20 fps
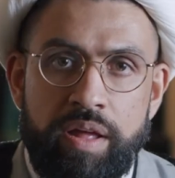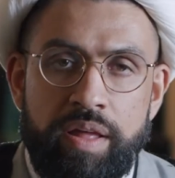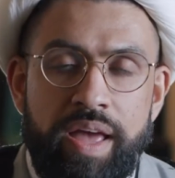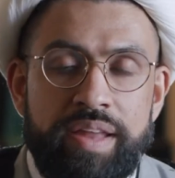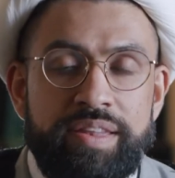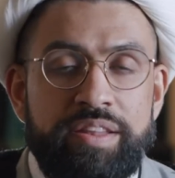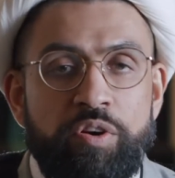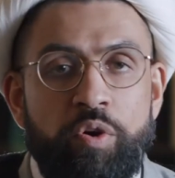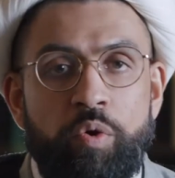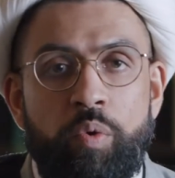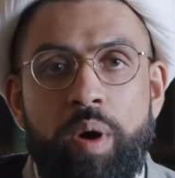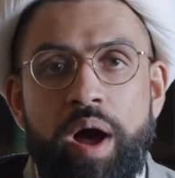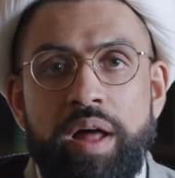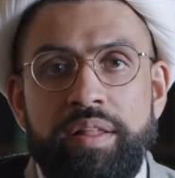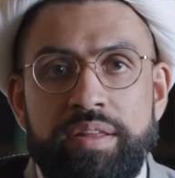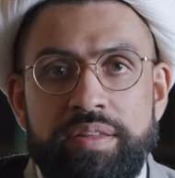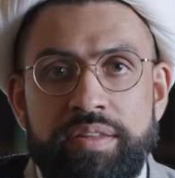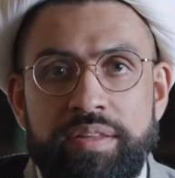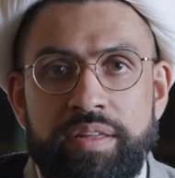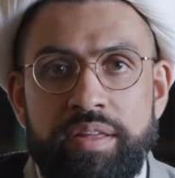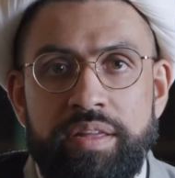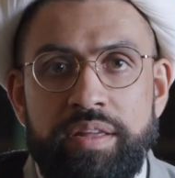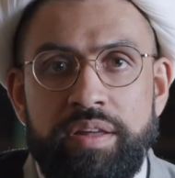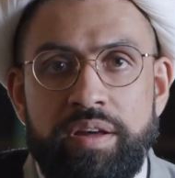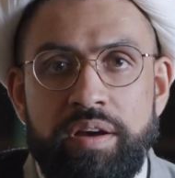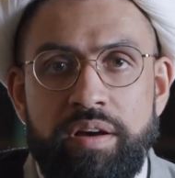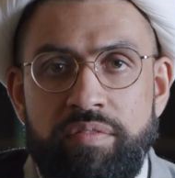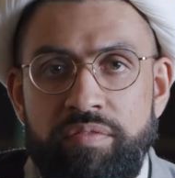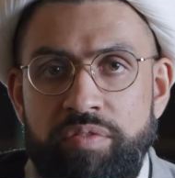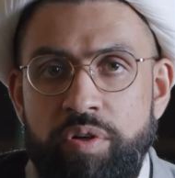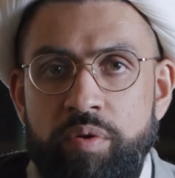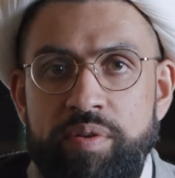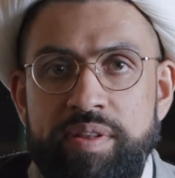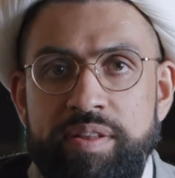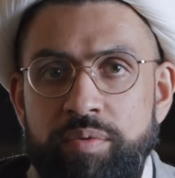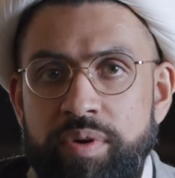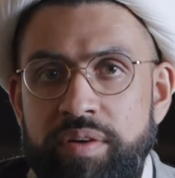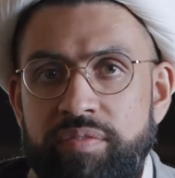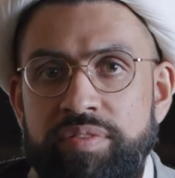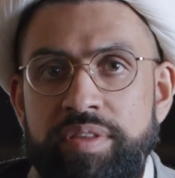That's a quality of those
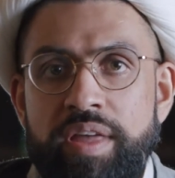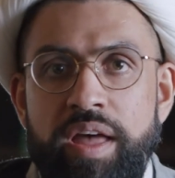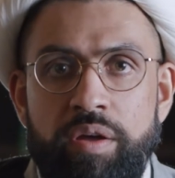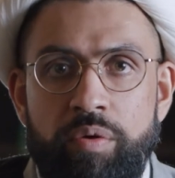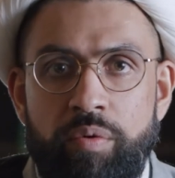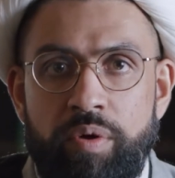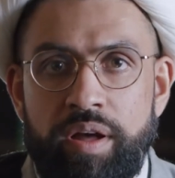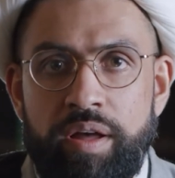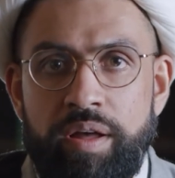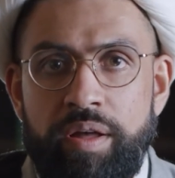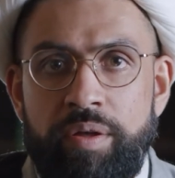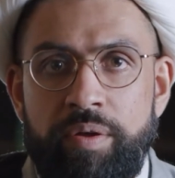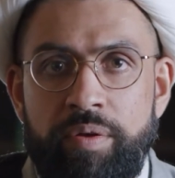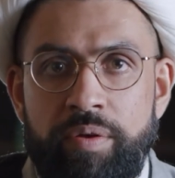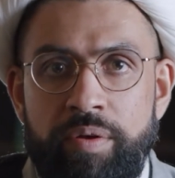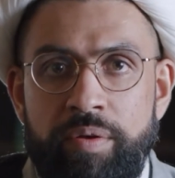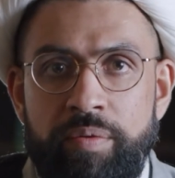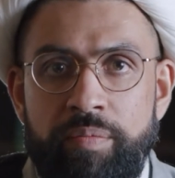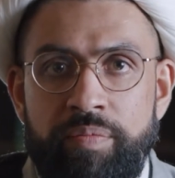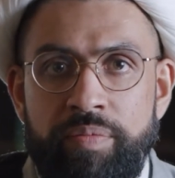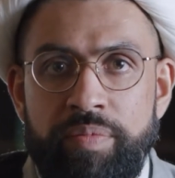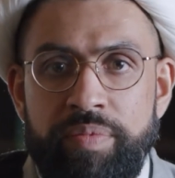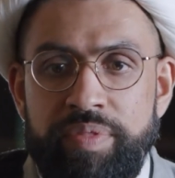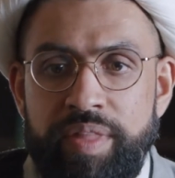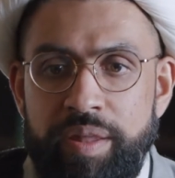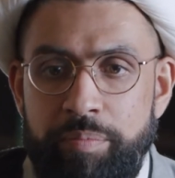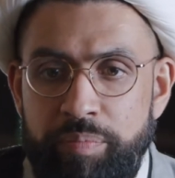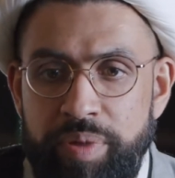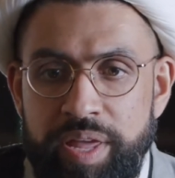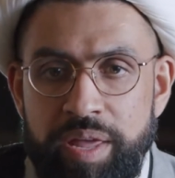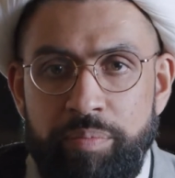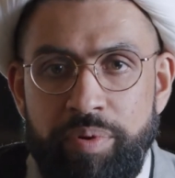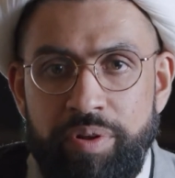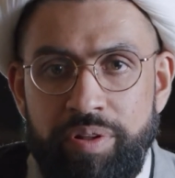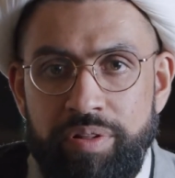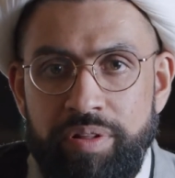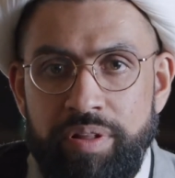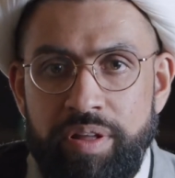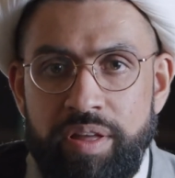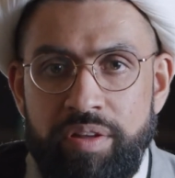who have taqwa, that
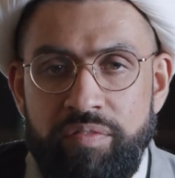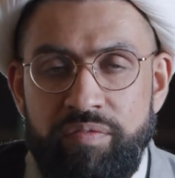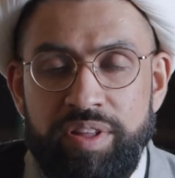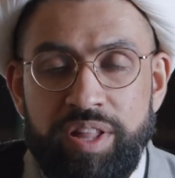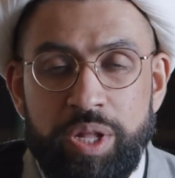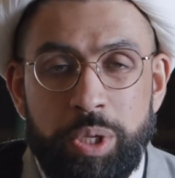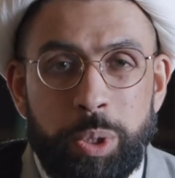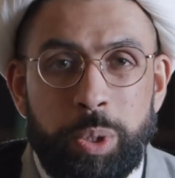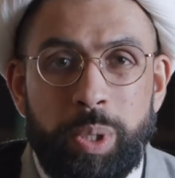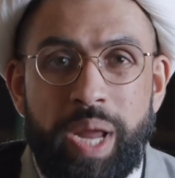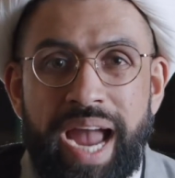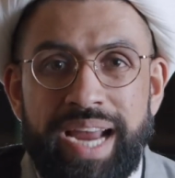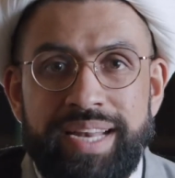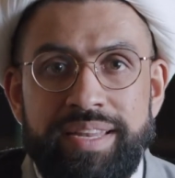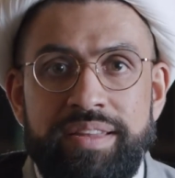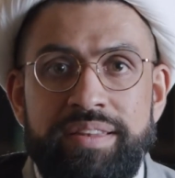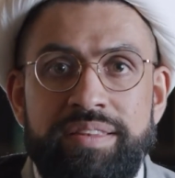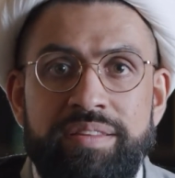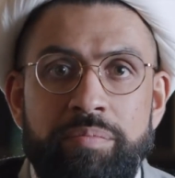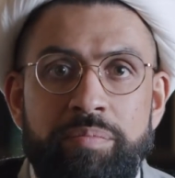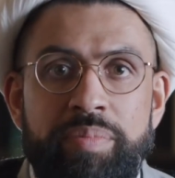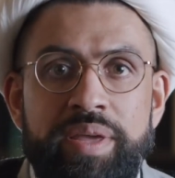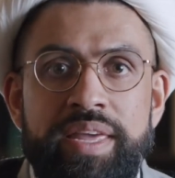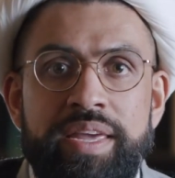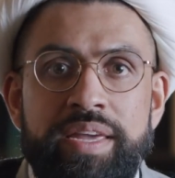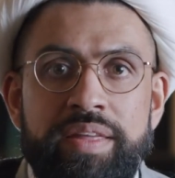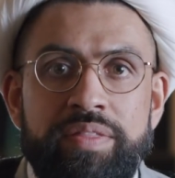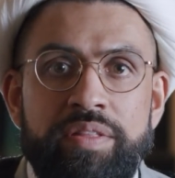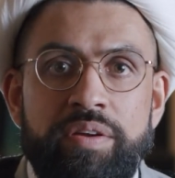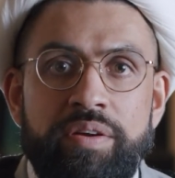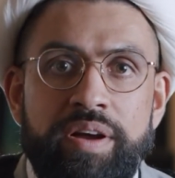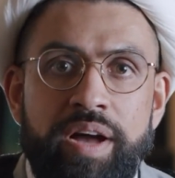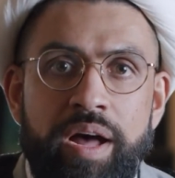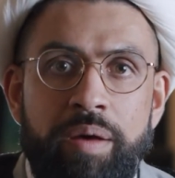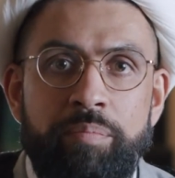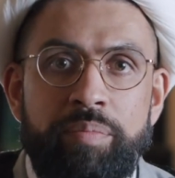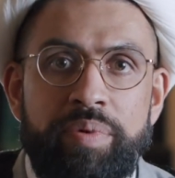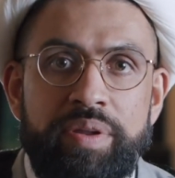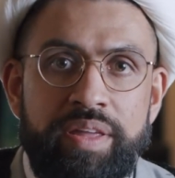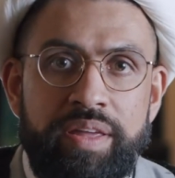people feel attracted to being in their
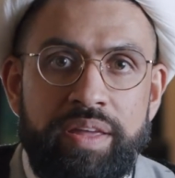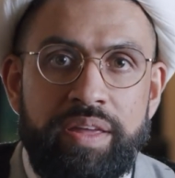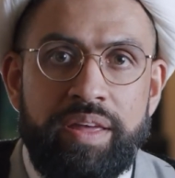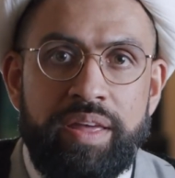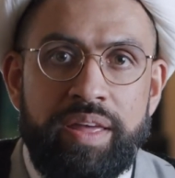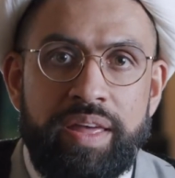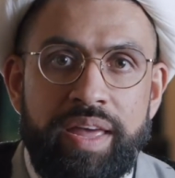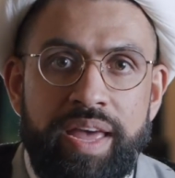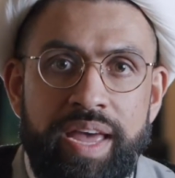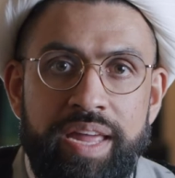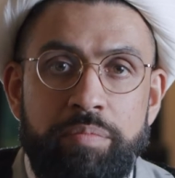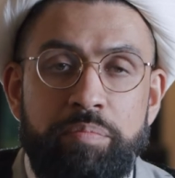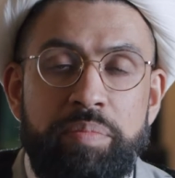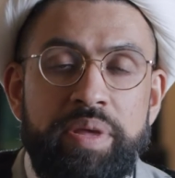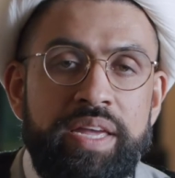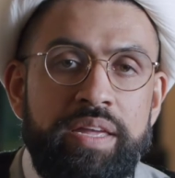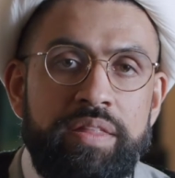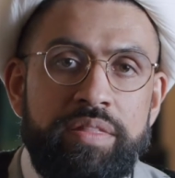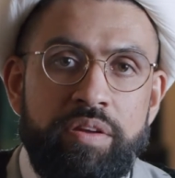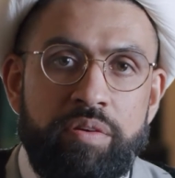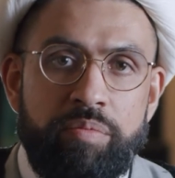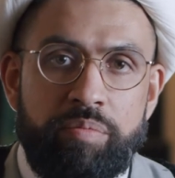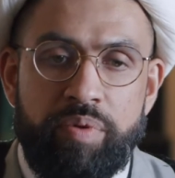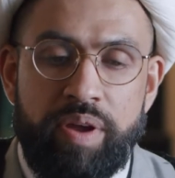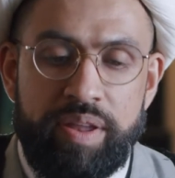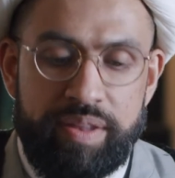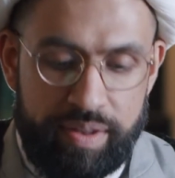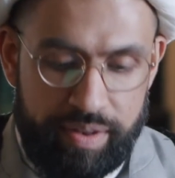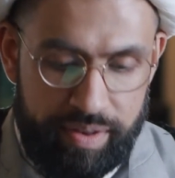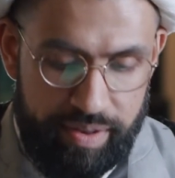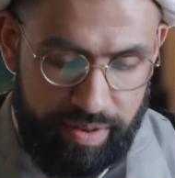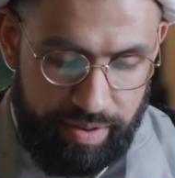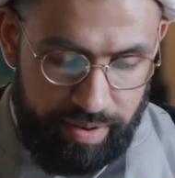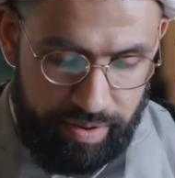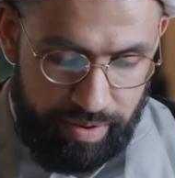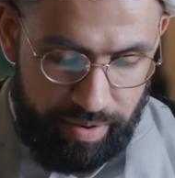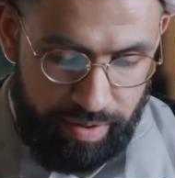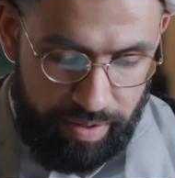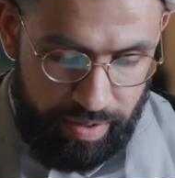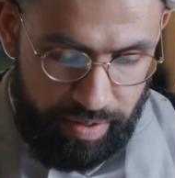company and being in their presence.
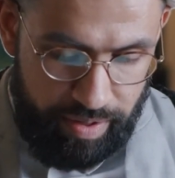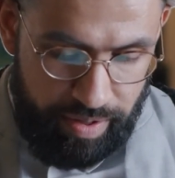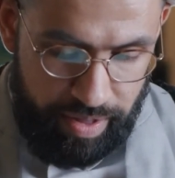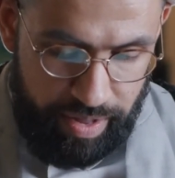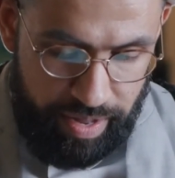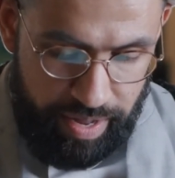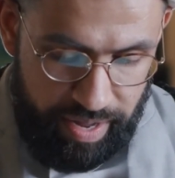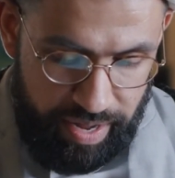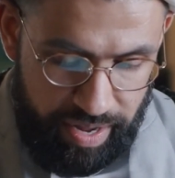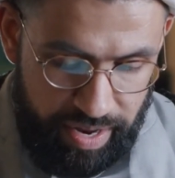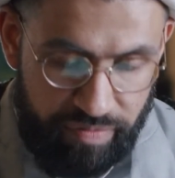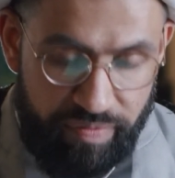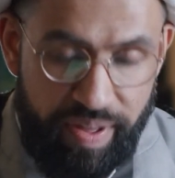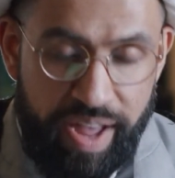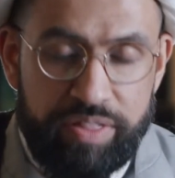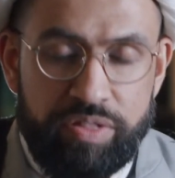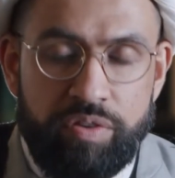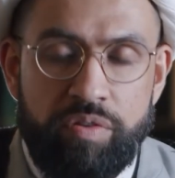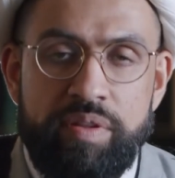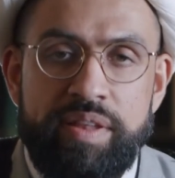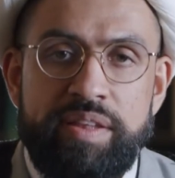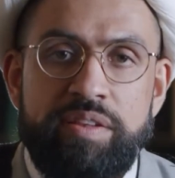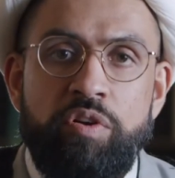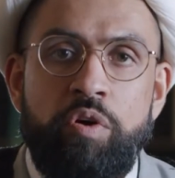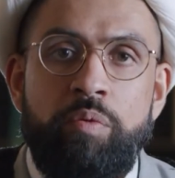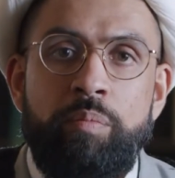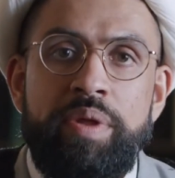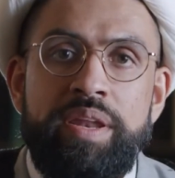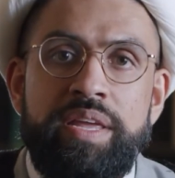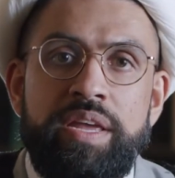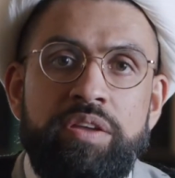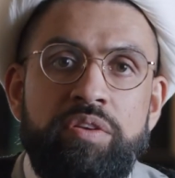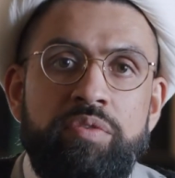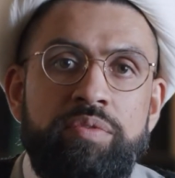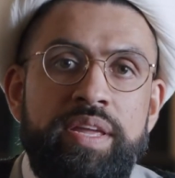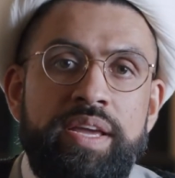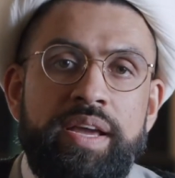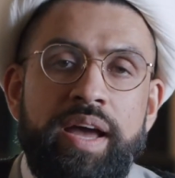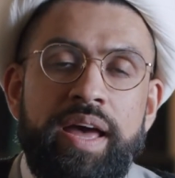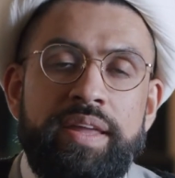In fact, there are so many
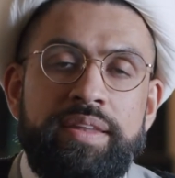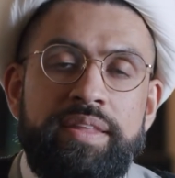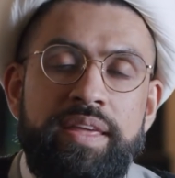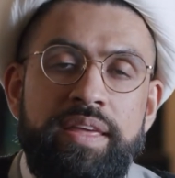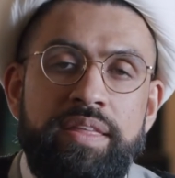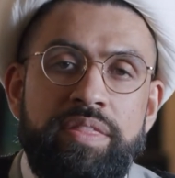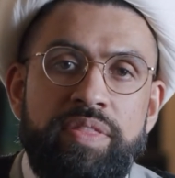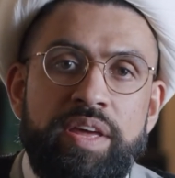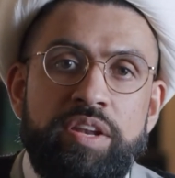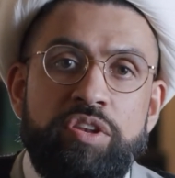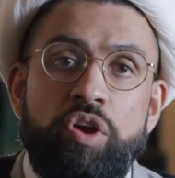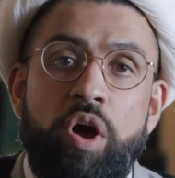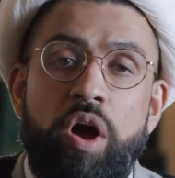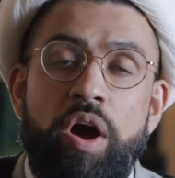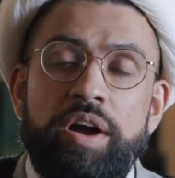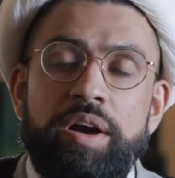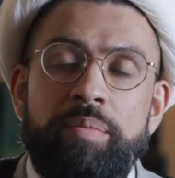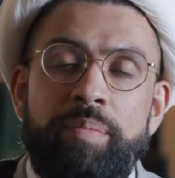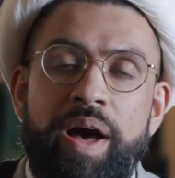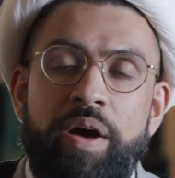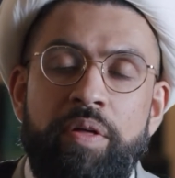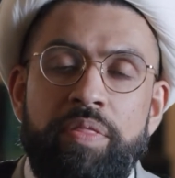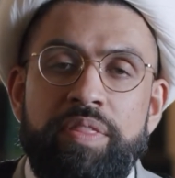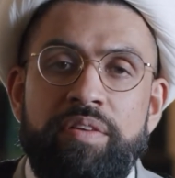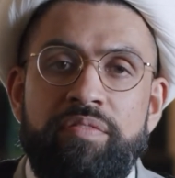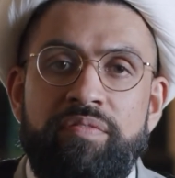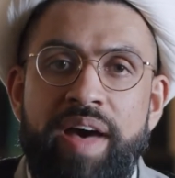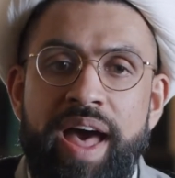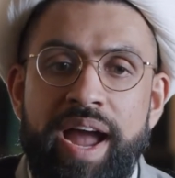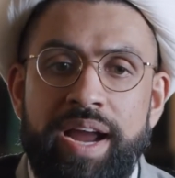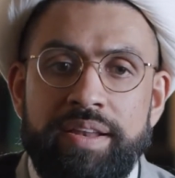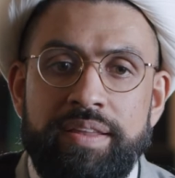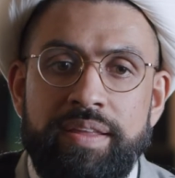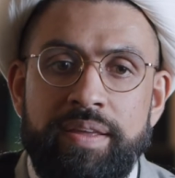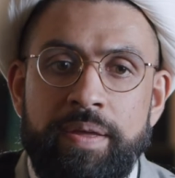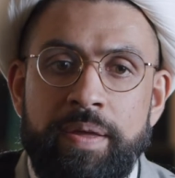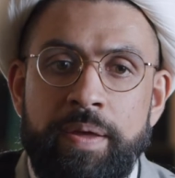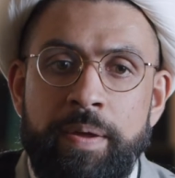unique hadith that talk about the fact